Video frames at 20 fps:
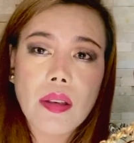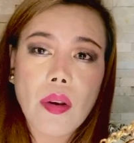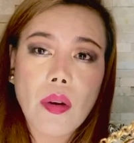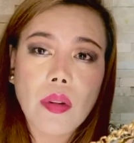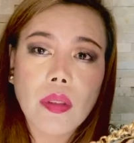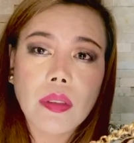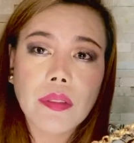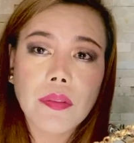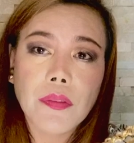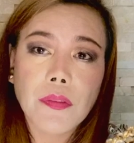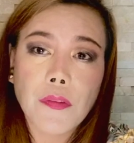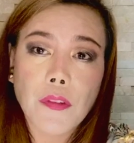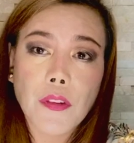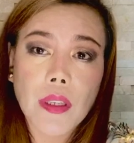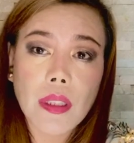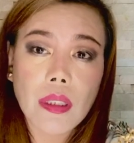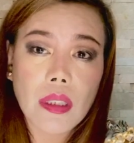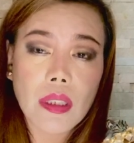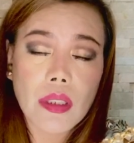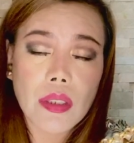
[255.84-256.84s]
gold
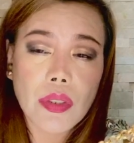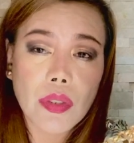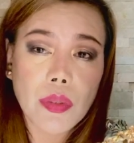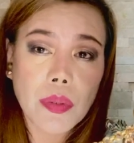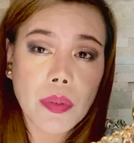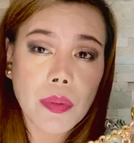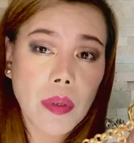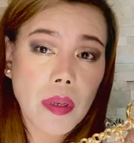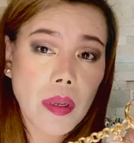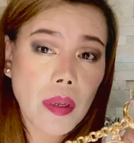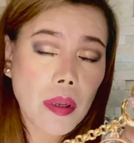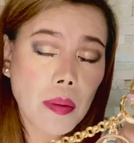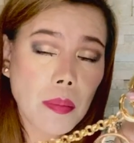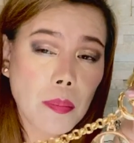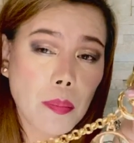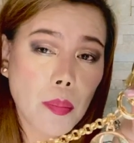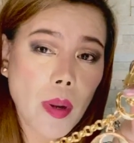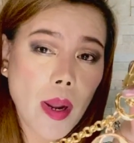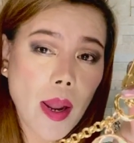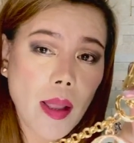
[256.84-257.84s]
finish
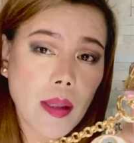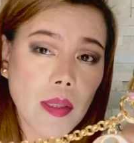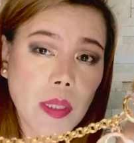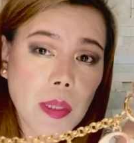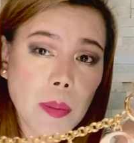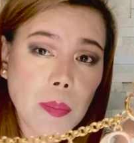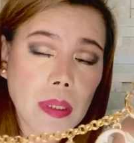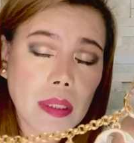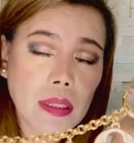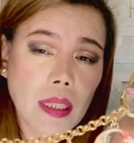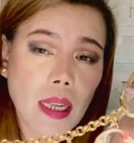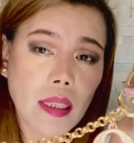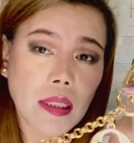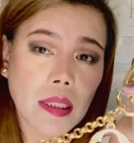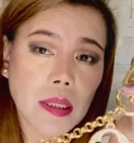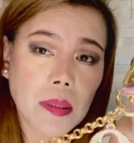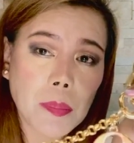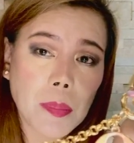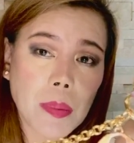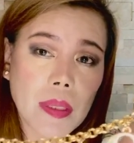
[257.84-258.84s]
brass
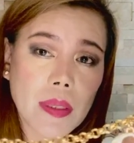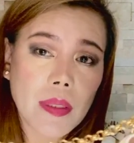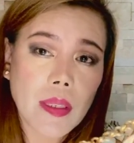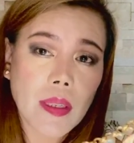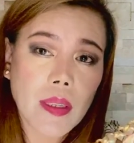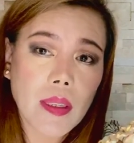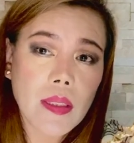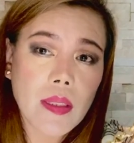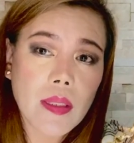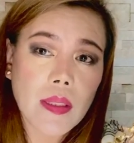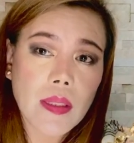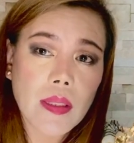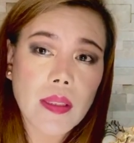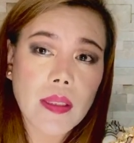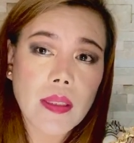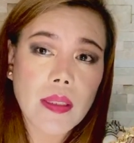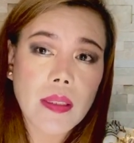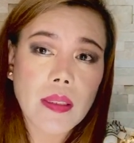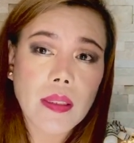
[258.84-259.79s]
metallic pieces